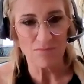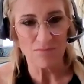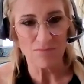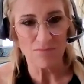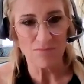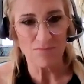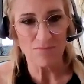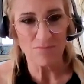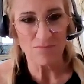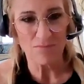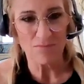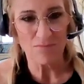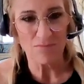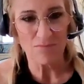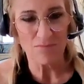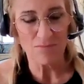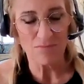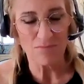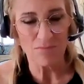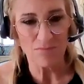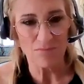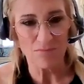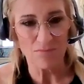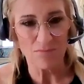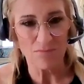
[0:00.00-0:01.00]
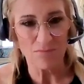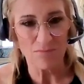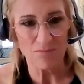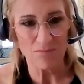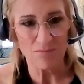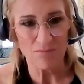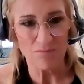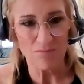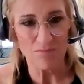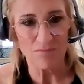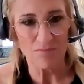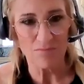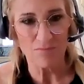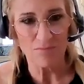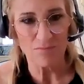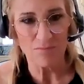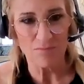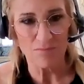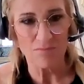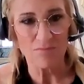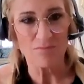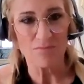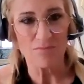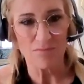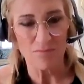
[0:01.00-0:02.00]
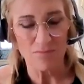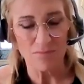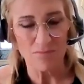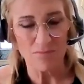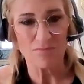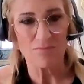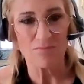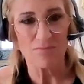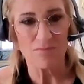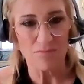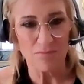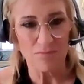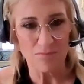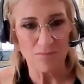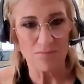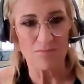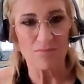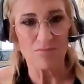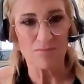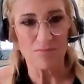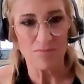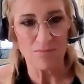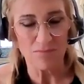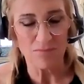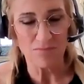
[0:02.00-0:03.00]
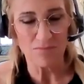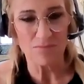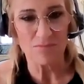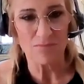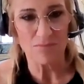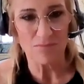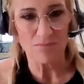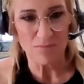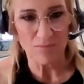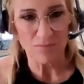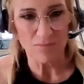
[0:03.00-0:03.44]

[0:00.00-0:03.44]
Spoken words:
(silent)